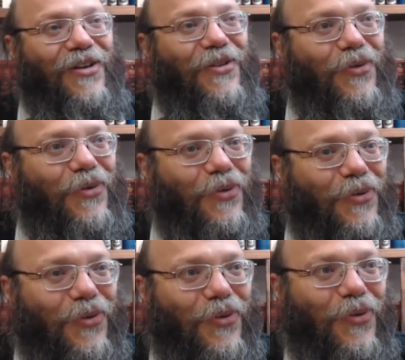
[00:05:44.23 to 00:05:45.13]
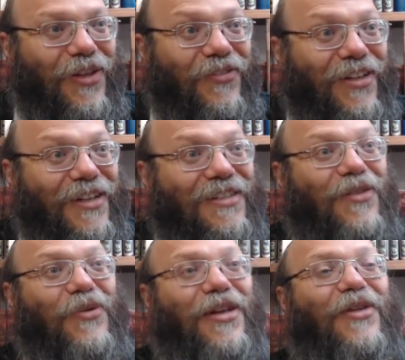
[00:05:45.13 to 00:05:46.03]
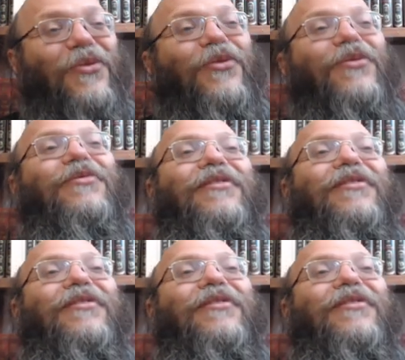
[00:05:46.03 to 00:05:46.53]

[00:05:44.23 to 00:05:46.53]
to do whatever it is that we need to do.